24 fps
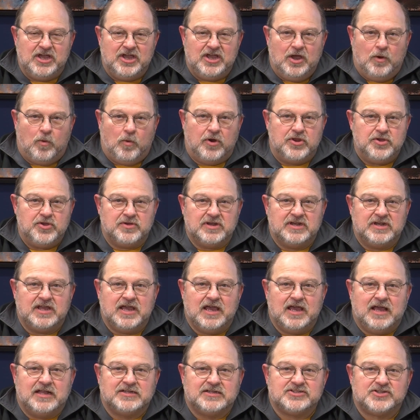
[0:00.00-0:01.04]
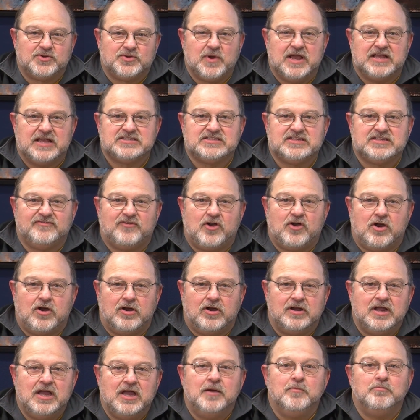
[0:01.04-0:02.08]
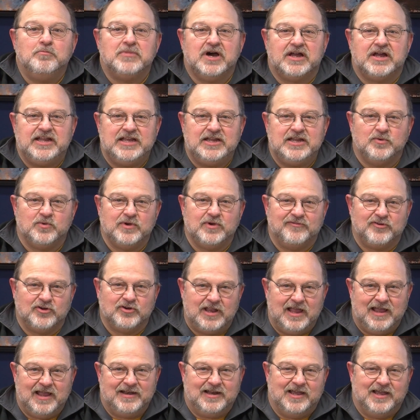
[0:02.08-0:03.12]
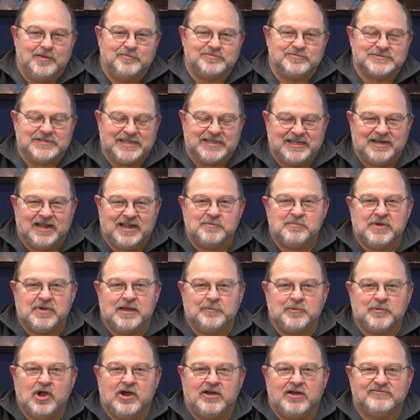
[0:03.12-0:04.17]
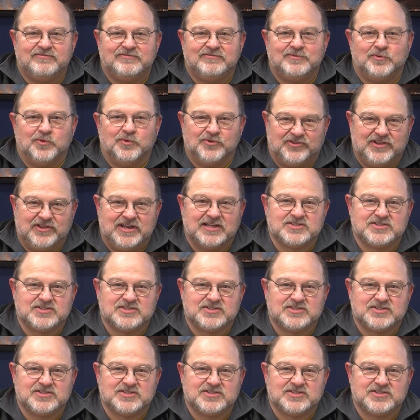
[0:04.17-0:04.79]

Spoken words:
where you can catch the rest of our Muddy River lineup. Again, I'm Bob Gough. We'll see you next